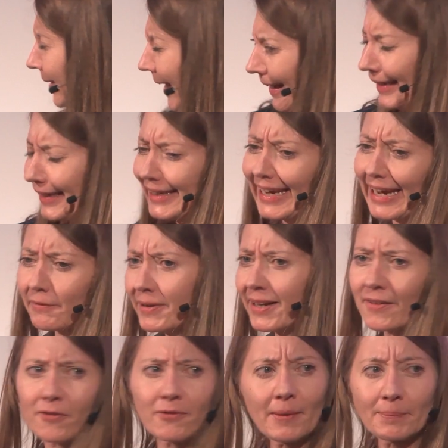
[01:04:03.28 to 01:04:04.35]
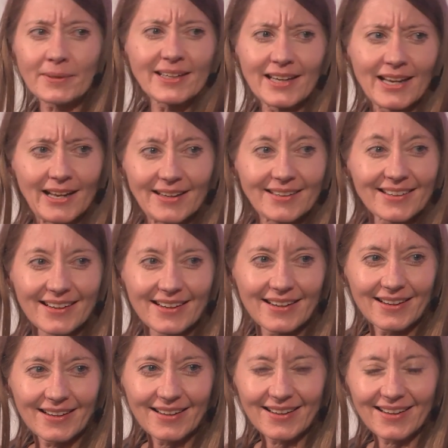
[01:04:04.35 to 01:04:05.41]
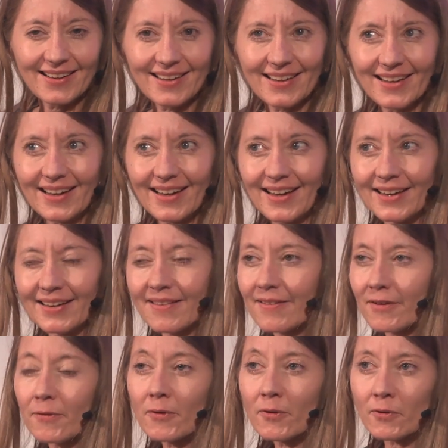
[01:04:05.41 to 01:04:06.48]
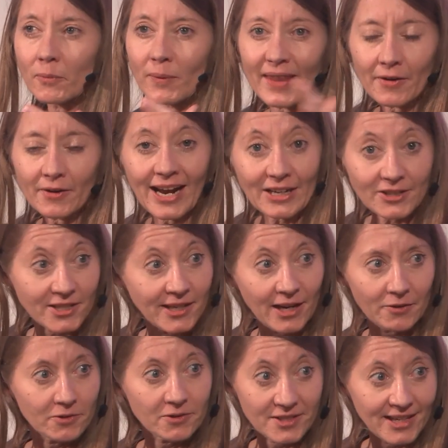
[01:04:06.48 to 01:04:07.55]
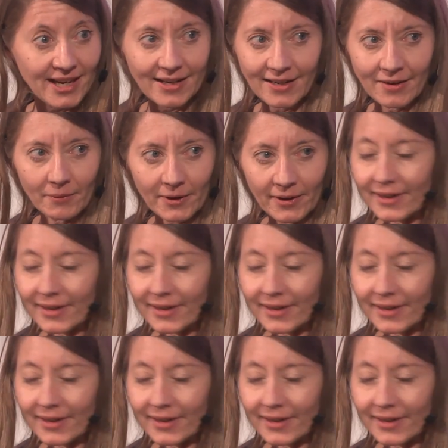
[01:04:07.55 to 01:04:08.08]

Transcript: Like, yeah, we disrupted it. And it's used without actually understanding where